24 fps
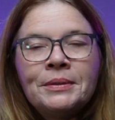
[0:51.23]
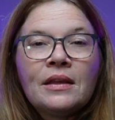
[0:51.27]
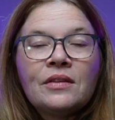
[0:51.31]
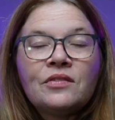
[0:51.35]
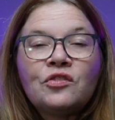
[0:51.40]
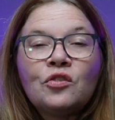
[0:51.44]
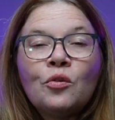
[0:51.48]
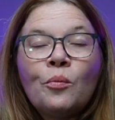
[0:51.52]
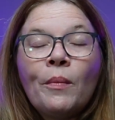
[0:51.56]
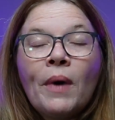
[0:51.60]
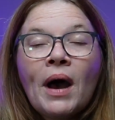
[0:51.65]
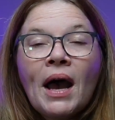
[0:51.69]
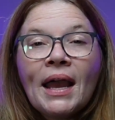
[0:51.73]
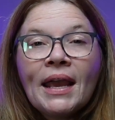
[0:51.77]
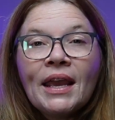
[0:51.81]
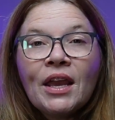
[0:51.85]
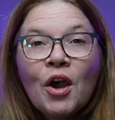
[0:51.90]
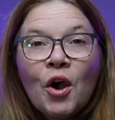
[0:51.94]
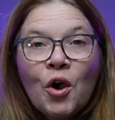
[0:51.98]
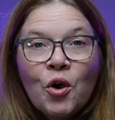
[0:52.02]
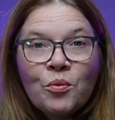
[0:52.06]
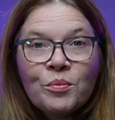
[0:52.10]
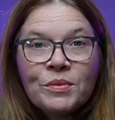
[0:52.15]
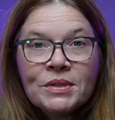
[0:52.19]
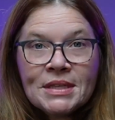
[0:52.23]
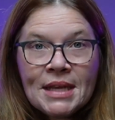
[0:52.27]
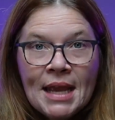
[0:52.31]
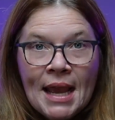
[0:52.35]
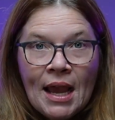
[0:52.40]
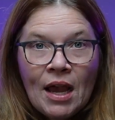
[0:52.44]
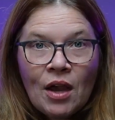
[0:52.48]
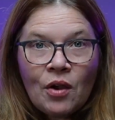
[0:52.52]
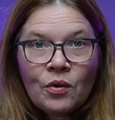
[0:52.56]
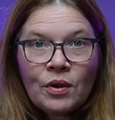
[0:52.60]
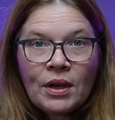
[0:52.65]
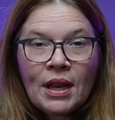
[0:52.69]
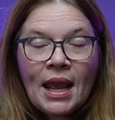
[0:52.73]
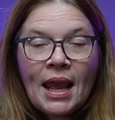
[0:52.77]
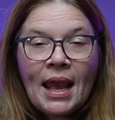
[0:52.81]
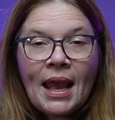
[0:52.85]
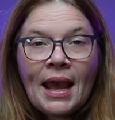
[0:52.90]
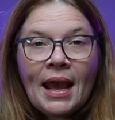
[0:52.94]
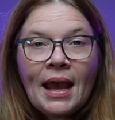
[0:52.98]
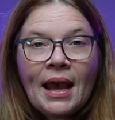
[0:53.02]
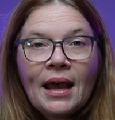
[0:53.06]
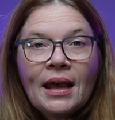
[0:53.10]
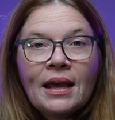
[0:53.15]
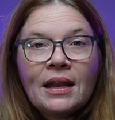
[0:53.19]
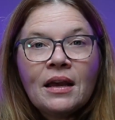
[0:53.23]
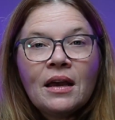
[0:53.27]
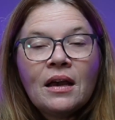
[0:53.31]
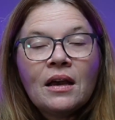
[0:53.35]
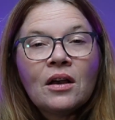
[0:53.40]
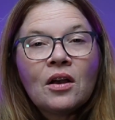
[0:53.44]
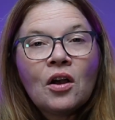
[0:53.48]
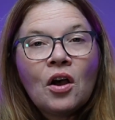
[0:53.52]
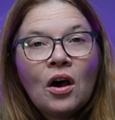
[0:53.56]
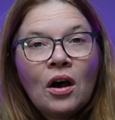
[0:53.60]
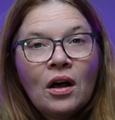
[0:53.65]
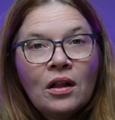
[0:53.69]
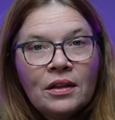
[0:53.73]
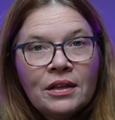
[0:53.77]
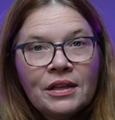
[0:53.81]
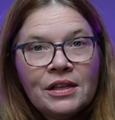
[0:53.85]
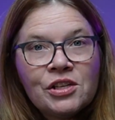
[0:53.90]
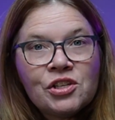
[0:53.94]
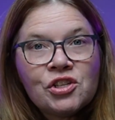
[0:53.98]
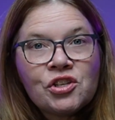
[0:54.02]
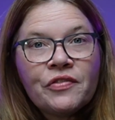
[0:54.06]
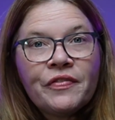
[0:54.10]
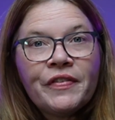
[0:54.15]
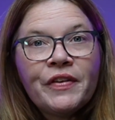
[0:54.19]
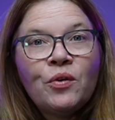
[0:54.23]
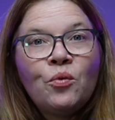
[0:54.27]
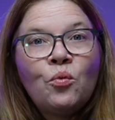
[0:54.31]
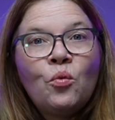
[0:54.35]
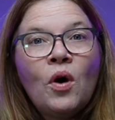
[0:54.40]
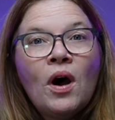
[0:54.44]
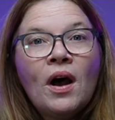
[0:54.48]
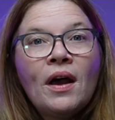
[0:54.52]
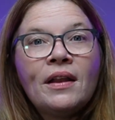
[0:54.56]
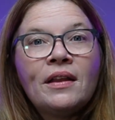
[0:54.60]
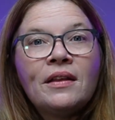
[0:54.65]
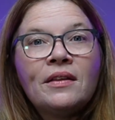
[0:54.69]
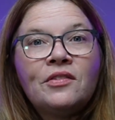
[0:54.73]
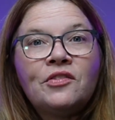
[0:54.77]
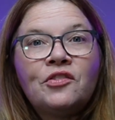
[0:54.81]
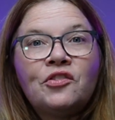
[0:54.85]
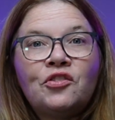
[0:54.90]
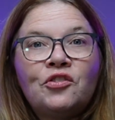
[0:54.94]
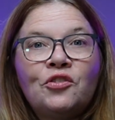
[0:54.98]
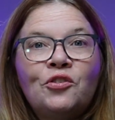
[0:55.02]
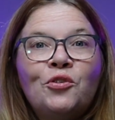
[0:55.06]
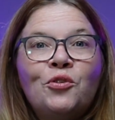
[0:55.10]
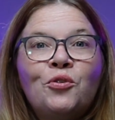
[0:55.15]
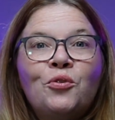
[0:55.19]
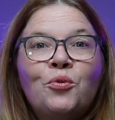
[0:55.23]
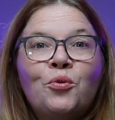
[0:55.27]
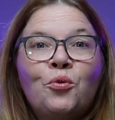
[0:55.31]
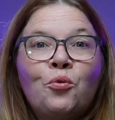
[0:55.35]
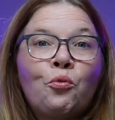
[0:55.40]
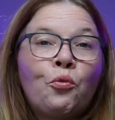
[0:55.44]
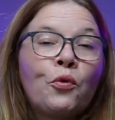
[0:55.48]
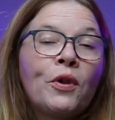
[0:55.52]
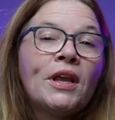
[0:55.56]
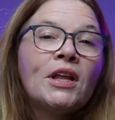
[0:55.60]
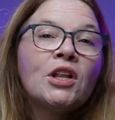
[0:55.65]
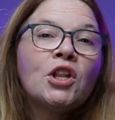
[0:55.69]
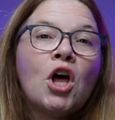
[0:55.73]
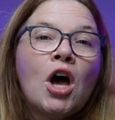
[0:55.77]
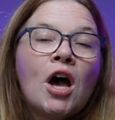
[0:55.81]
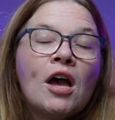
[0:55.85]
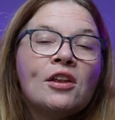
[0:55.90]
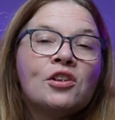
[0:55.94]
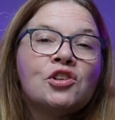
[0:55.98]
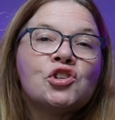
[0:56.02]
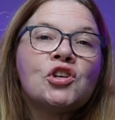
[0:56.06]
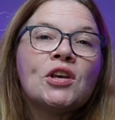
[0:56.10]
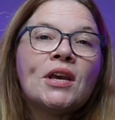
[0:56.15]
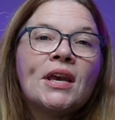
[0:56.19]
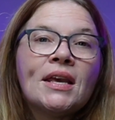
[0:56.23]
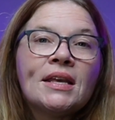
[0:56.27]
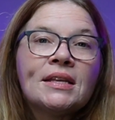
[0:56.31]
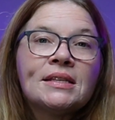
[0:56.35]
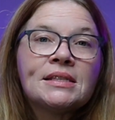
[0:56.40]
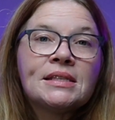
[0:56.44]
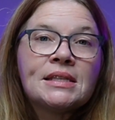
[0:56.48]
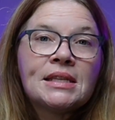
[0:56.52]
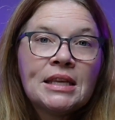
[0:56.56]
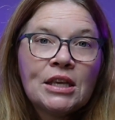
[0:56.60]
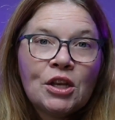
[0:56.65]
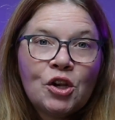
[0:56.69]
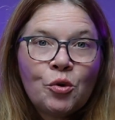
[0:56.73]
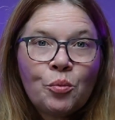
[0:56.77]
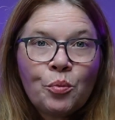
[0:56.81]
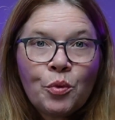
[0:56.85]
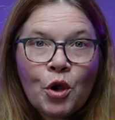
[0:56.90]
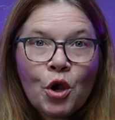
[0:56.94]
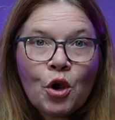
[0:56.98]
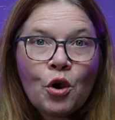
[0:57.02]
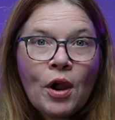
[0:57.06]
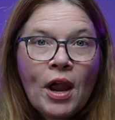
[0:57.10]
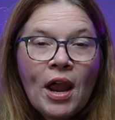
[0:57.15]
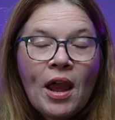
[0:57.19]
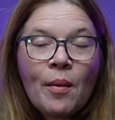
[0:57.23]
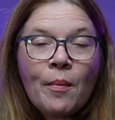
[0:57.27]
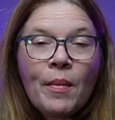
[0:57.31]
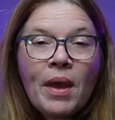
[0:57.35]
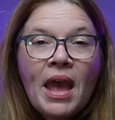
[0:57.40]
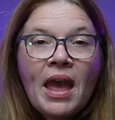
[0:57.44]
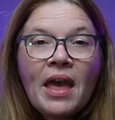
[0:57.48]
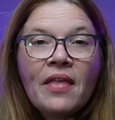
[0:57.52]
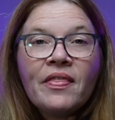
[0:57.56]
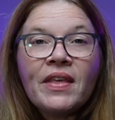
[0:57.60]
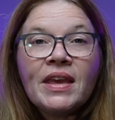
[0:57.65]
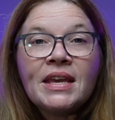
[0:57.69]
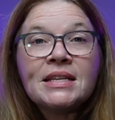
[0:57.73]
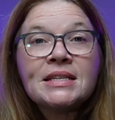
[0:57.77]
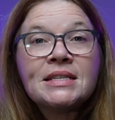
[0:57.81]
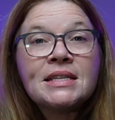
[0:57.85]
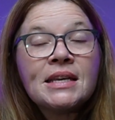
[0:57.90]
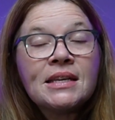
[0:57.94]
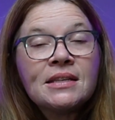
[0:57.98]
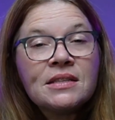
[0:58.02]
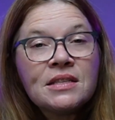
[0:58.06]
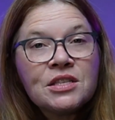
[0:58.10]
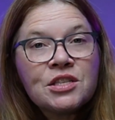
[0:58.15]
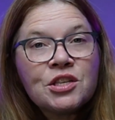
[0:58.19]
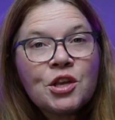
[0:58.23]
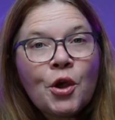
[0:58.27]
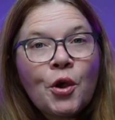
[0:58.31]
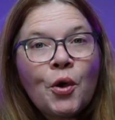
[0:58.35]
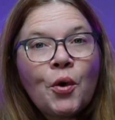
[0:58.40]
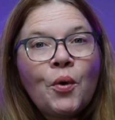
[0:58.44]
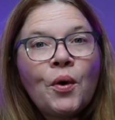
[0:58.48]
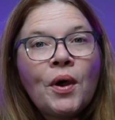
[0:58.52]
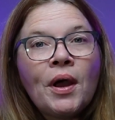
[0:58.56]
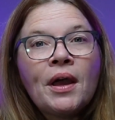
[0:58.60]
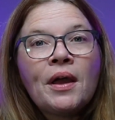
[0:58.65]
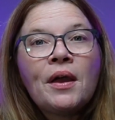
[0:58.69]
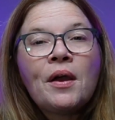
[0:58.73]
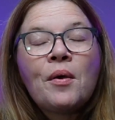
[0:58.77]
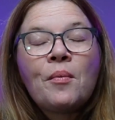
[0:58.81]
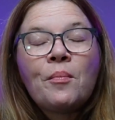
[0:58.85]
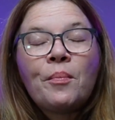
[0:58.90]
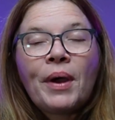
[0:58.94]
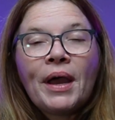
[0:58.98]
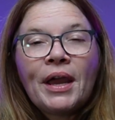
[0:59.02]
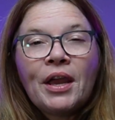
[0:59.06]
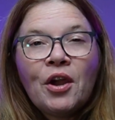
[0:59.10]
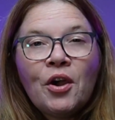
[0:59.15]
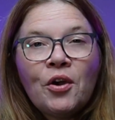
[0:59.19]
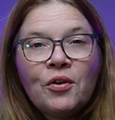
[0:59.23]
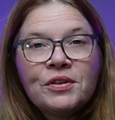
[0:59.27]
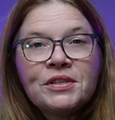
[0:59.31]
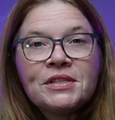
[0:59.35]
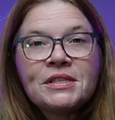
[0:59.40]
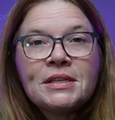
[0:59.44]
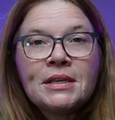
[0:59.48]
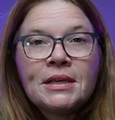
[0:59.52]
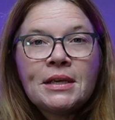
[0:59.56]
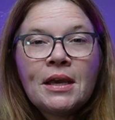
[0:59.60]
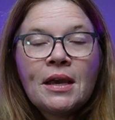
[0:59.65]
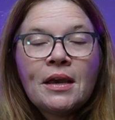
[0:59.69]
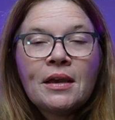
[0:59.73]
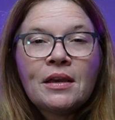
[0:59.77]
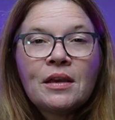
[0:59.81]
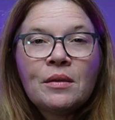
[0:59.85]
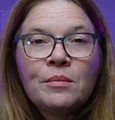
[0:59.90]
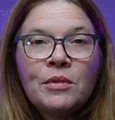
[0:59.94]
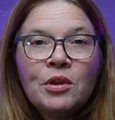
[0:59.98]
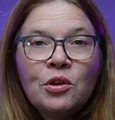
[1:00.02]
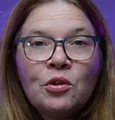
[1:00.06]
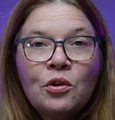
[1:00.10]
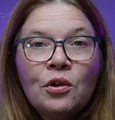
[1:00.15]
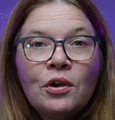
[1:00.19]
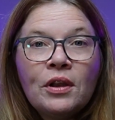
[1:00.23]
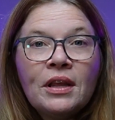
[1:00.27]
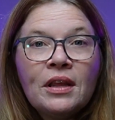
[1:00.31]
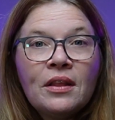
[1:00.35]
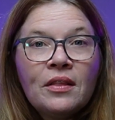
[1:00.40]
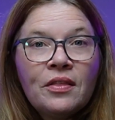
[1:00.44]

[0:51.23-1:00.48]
So my hometown had a college that wanted to relaunch its theater program, and they did so by hosting a community